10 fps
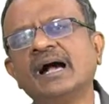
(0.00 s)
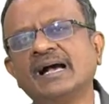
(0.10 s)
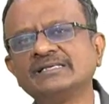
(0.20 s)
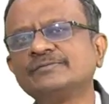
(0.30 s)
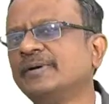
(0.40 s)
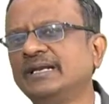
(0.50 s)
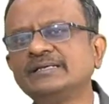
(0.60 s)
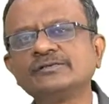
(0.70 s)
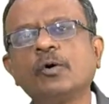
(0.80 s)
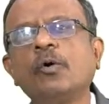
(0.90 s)
as well
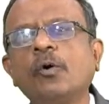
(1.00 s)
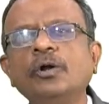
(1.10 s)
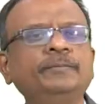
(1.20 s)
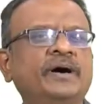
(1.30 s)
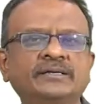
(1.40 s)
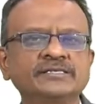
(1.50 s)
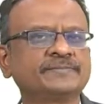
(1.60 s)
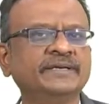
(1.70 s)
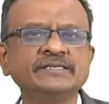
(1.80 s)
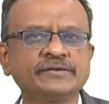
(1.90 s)
as all
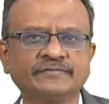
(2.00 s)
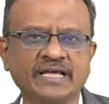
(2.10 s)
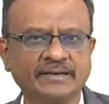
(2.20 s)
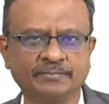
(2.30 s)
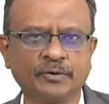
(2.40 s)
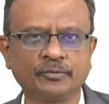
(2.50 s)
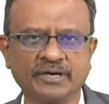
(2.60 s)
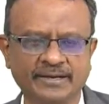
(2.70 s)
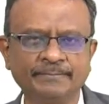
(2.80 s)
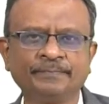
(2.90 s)
participants of that
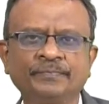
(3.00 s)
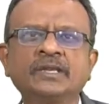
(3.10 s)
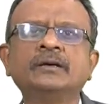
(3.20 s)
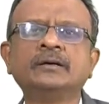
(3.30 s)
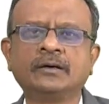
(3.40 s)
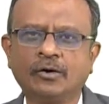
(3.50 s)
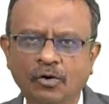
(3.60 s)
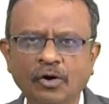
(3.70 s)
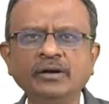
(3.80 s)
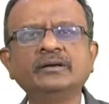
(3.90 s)
program
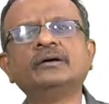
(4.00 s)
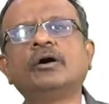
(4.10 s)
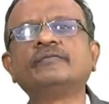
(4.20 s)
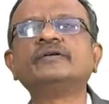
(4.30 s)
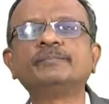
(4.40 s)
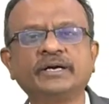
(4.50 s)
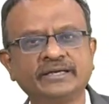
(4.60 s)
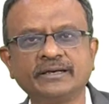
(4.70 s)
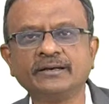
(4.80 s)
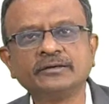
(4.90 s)
or of a
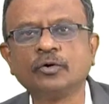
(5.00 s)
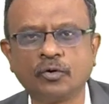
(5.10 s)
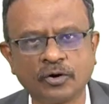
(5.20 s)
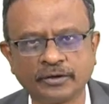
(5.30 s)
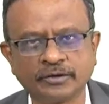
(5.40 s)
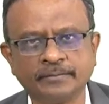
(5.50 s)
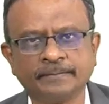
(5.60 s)
particular cohort.